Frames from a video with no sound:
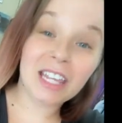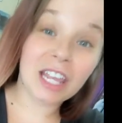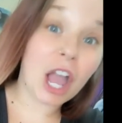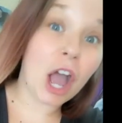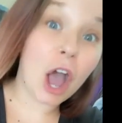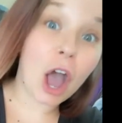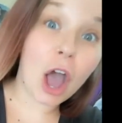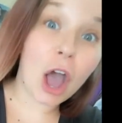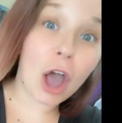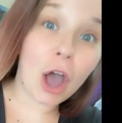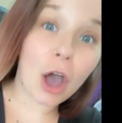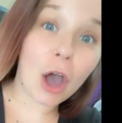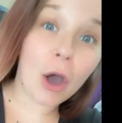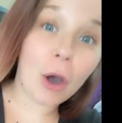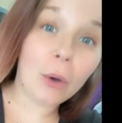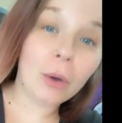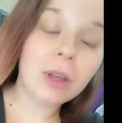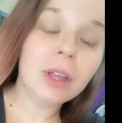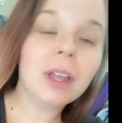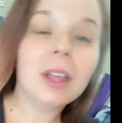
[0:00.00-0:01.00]

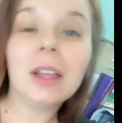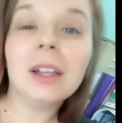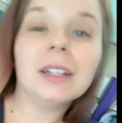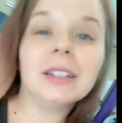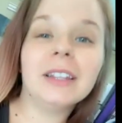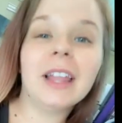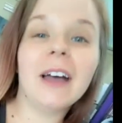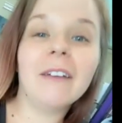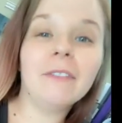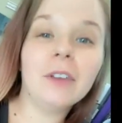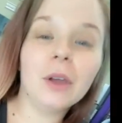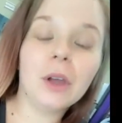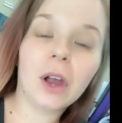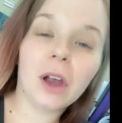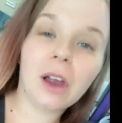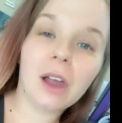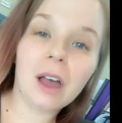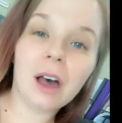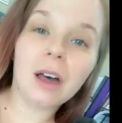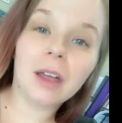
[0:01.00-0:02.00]
Yo Love you,
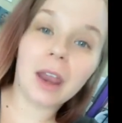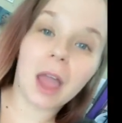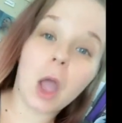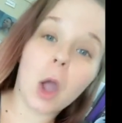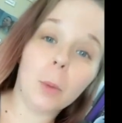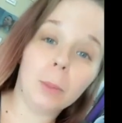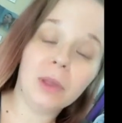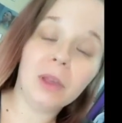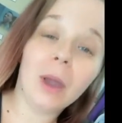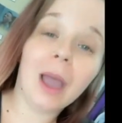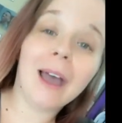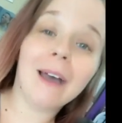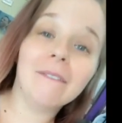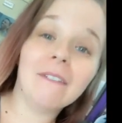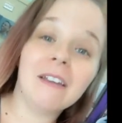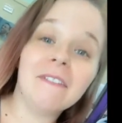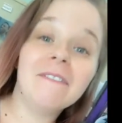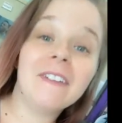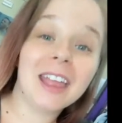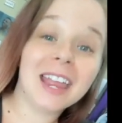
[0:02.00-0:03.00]
girl, and I hope you have
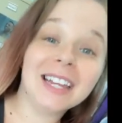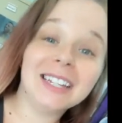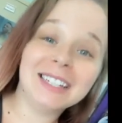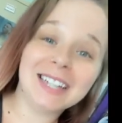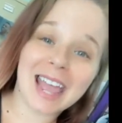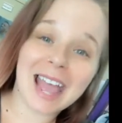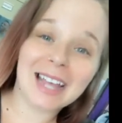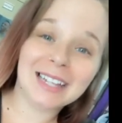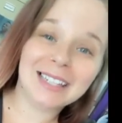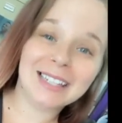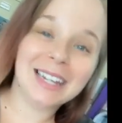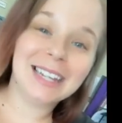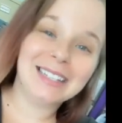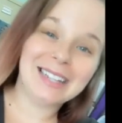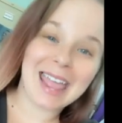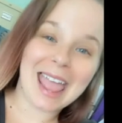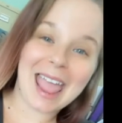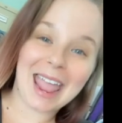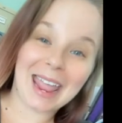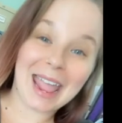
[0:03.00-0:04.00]
a fantastic
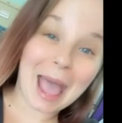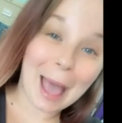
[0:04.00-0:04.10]
day.